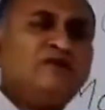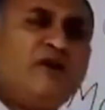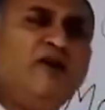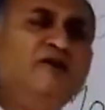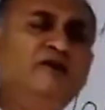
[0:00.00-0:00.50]

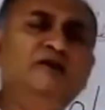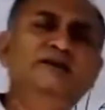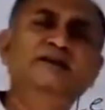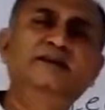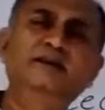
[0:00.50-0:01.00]
wrong,
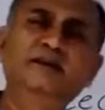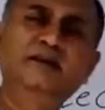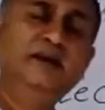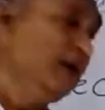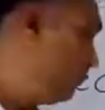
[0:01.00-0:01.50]

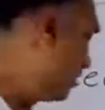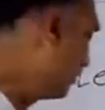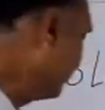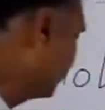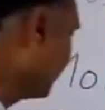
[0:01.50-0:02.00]
because
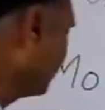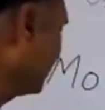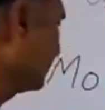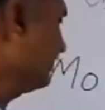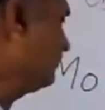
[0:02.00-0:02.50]
in such
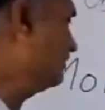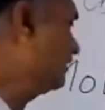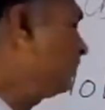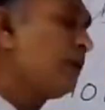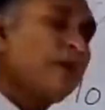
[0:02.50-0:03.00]
cases
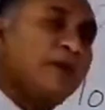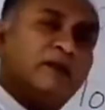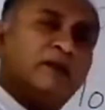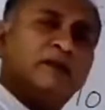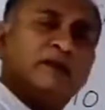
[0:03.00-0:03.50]

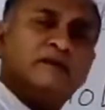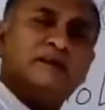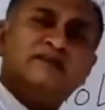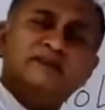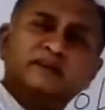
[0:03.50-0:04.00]
there
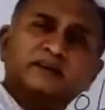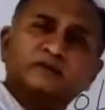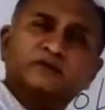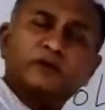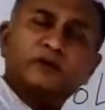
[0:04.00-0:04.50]
isn't any
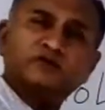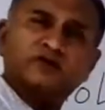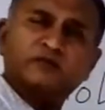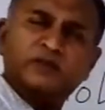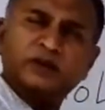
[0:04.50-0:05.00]
formation
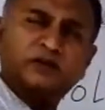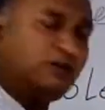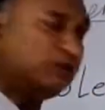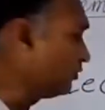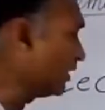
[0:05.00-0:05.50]
of molecules,
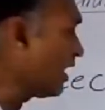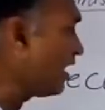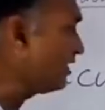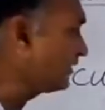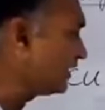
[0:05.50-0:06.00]
so we
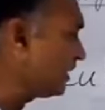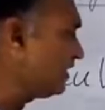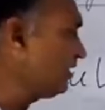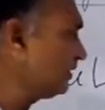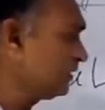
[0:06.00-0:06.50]
can't
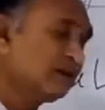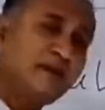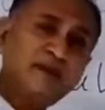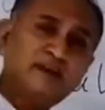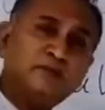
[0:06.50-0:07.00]
say
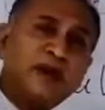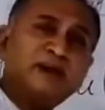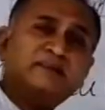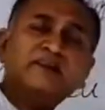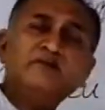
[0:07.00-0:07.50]
its
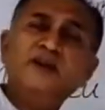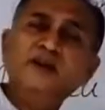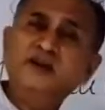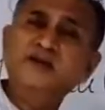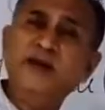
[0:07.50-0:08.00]
mass as
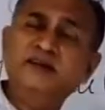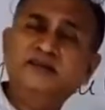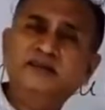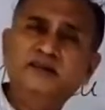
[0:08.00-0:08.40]
molecular mass.